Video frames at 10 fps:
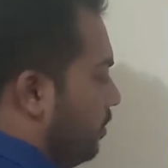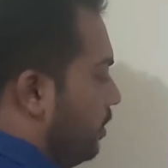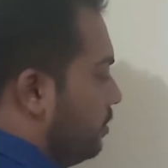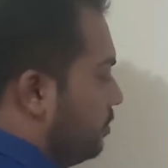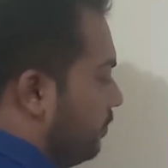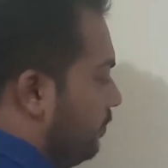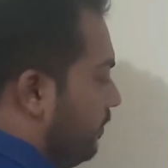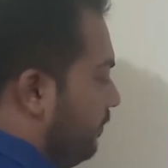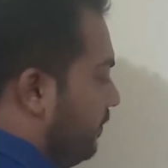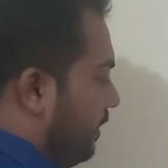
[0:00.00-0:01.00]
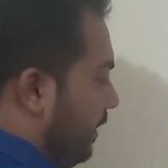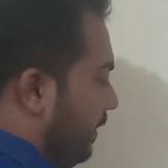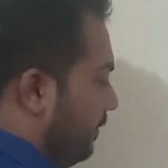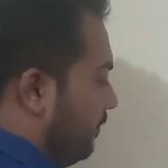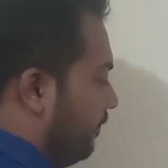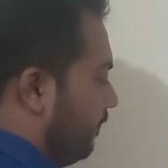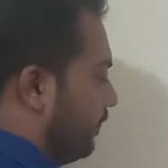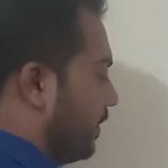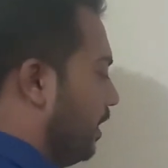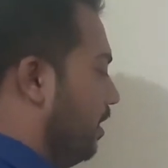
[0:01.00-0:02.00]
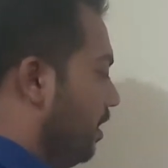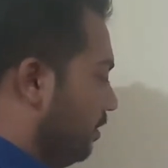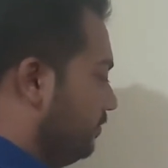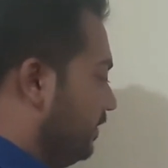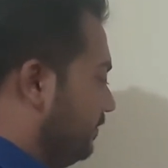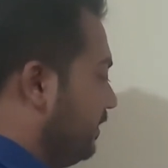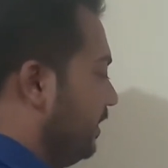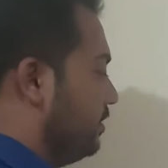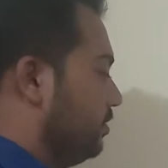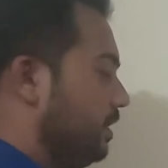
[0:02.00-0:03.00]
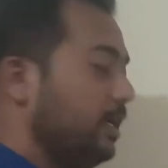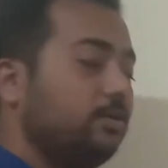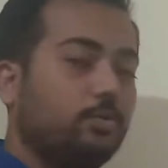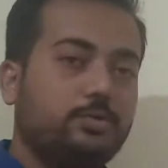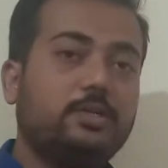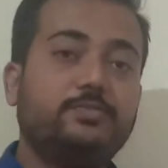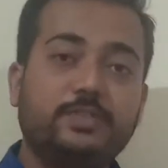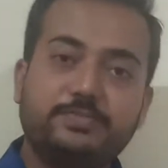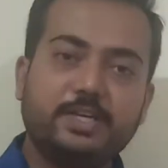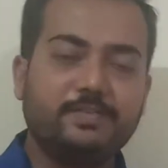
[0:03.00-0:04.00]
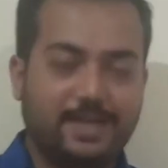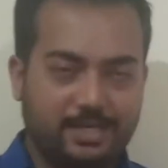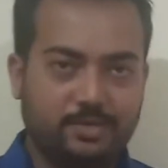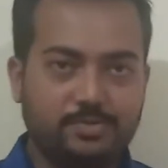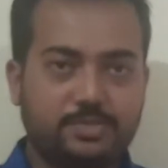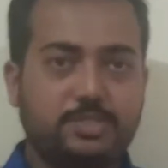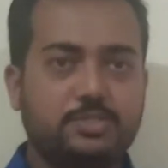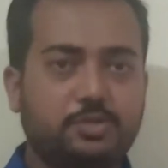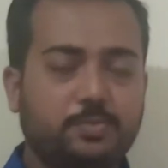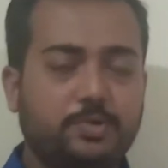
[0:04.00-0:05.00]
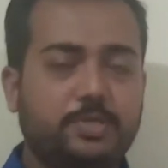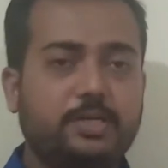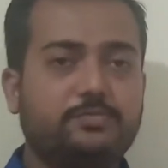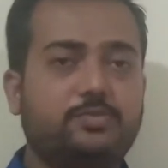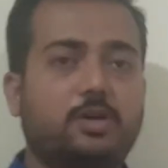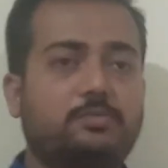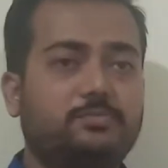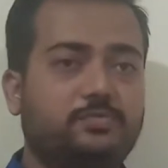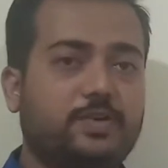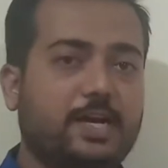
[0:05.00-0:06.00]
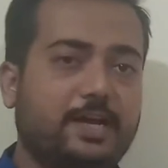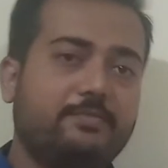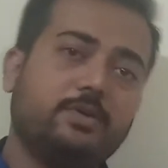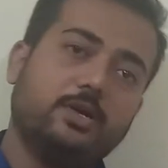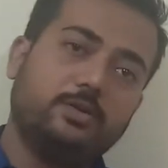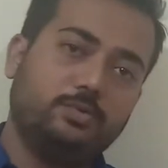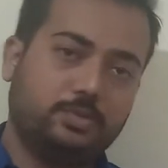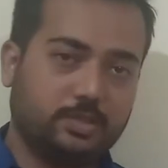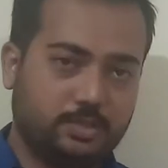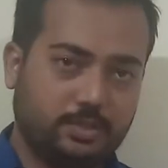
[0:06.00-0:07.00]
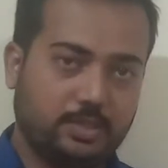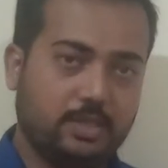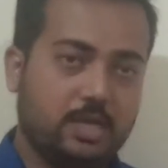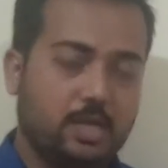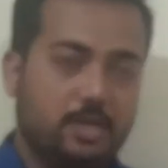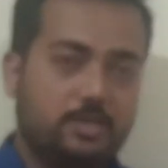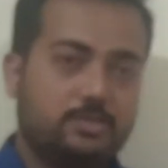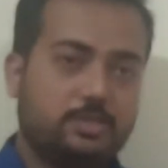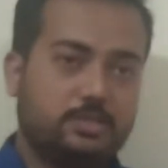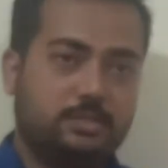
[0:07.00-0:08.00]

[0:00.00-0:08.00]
So 50. So there are total 50 values distributed from 5 to 30. So this is